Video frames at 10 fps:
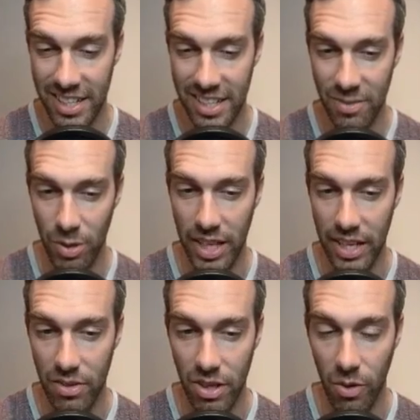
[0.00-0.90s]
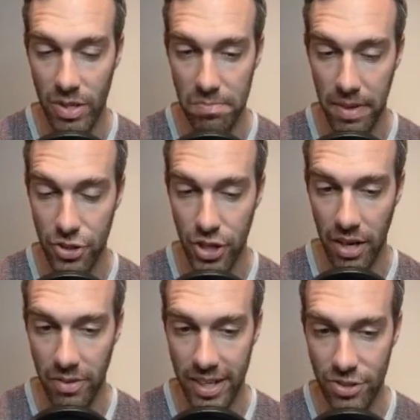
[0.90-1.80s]
what they don't know is mud
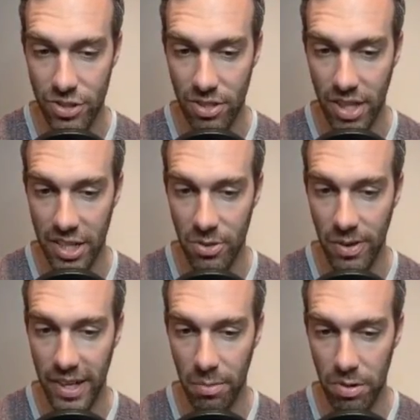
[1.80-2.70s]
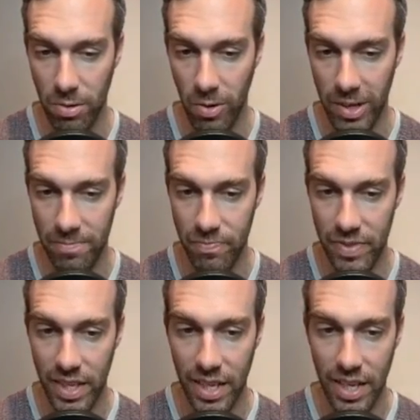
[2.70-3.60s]
shot range. So they do end up throwing
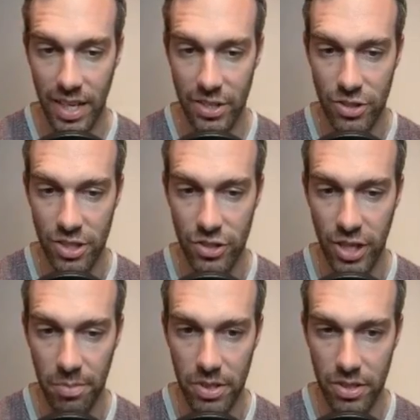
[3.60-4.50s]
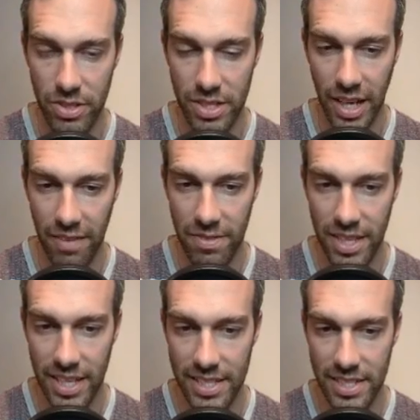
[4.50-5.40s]
just a chip. Good news is I have
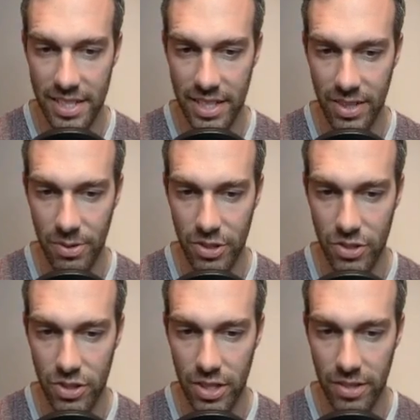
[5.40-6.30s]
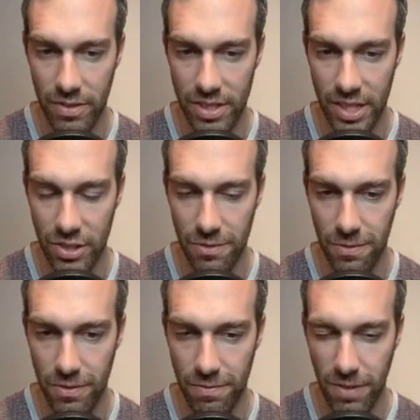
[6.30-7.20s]
this here, which is good because I can just
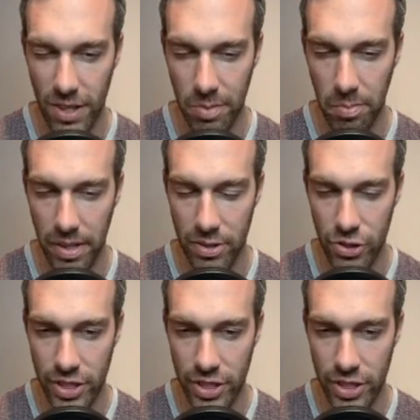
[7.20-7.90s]
farm a bunch.